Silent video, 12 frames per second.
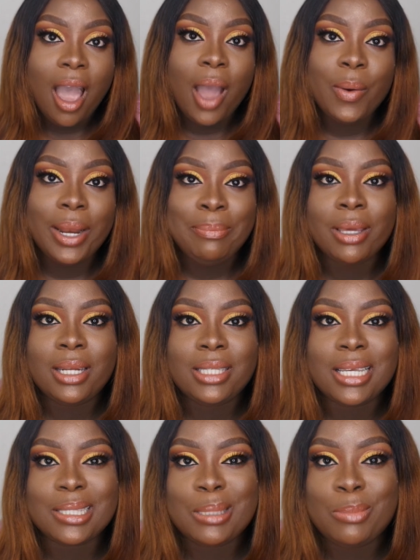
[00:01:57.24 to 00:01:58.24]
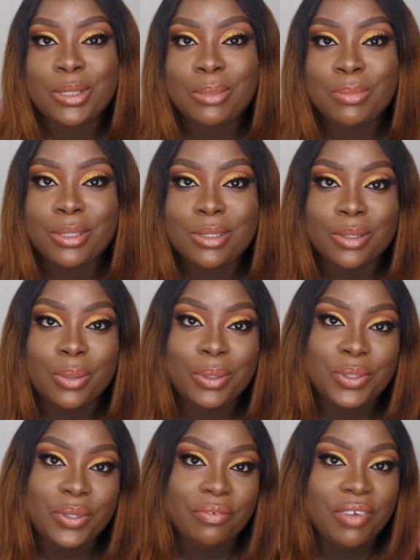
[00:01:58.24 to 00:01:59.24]
All right, I'm not gonna talk so much, I'm just gonna go
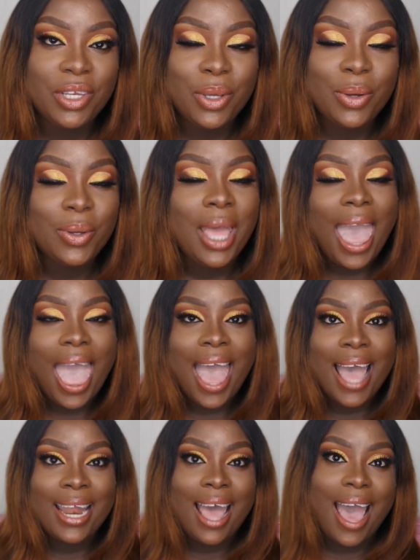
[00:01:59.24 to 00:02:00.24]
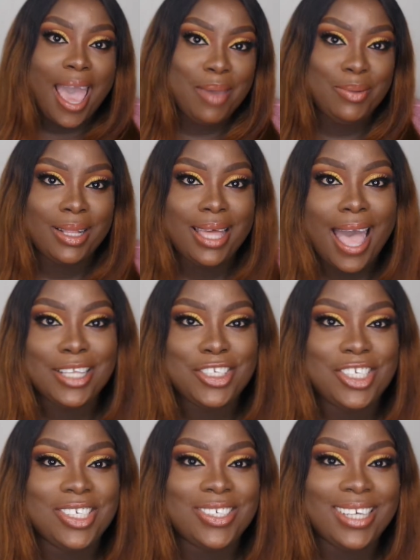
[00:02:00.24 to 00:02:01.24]
into the video and I will
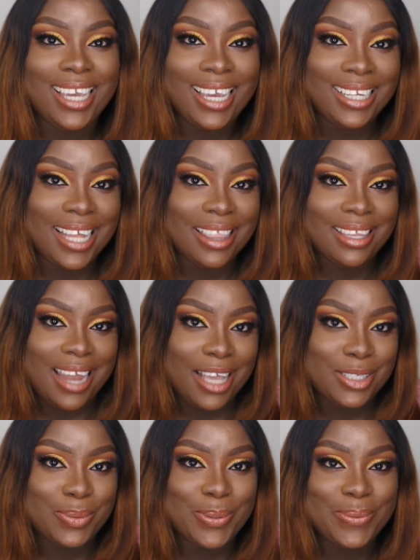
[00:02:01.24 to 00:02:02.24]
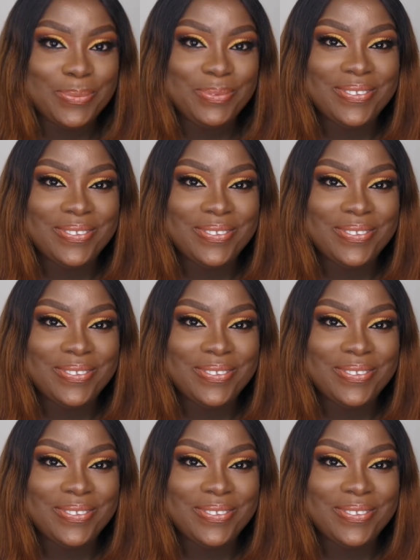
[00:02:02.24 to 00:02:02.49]
catch you in the next one.